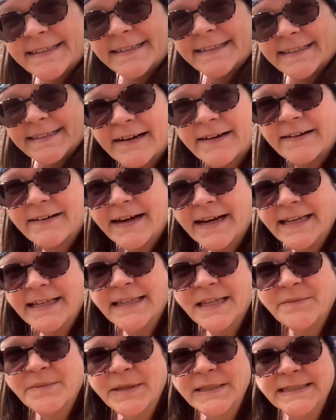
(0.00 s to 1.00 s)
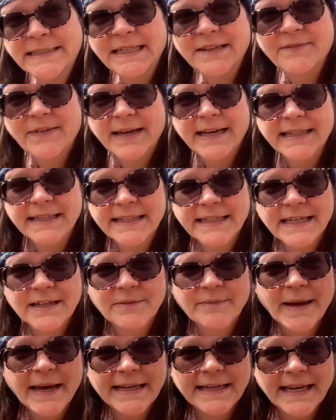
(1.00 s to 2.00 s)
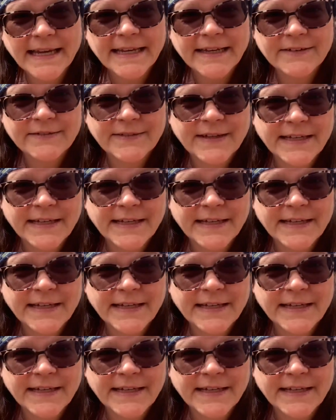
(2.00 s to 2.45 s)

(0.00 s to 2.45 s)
All right, let me see if I can let her back down.